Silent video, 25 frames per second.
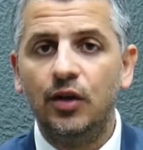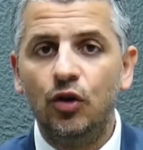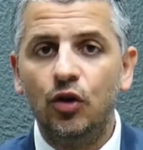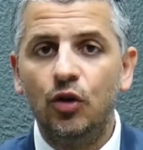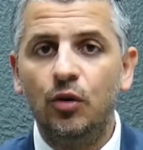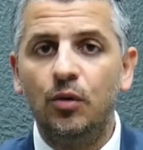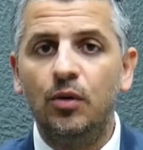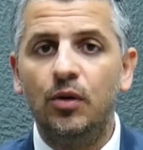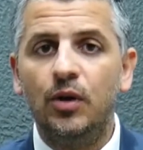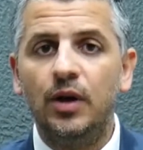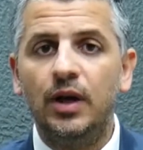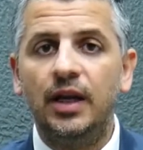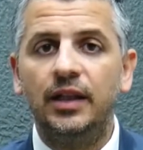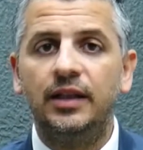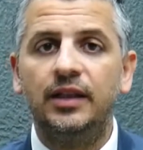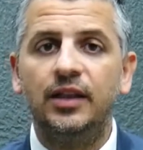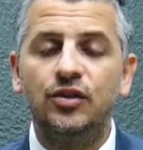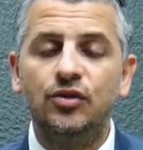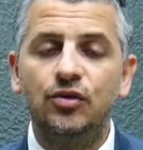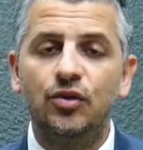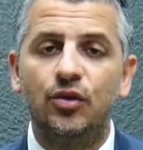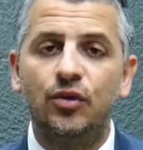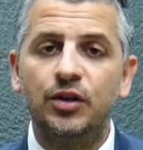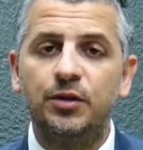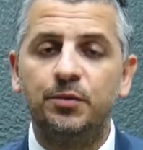it
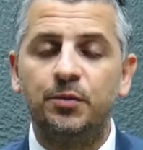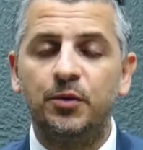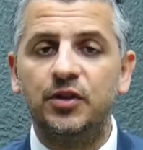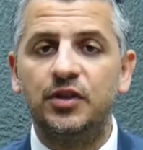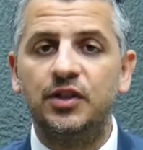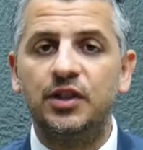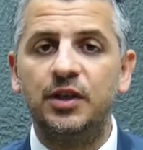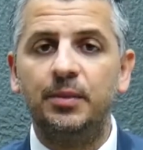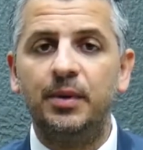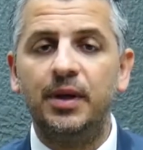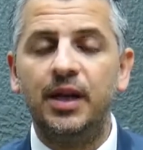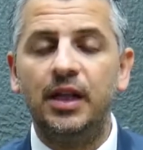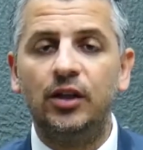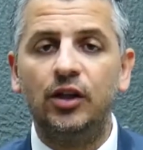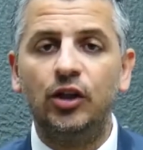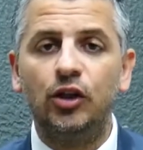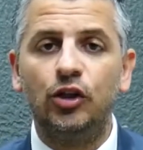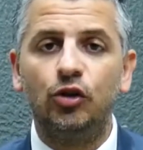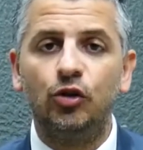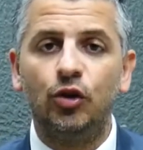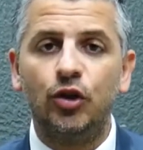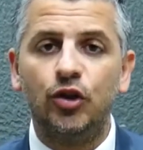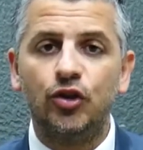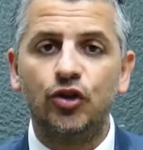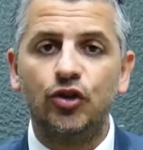is your responsibility
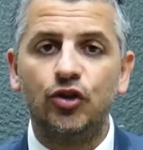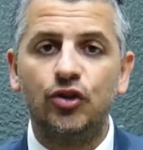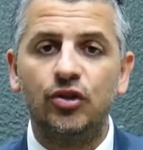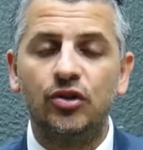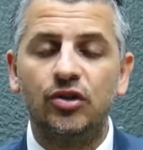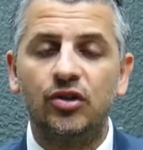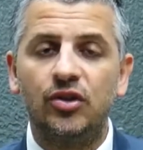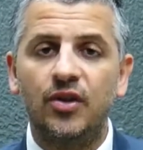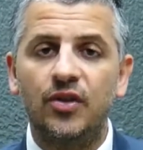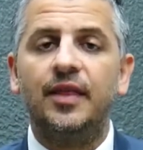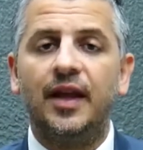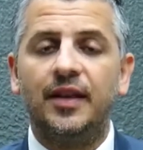to ensure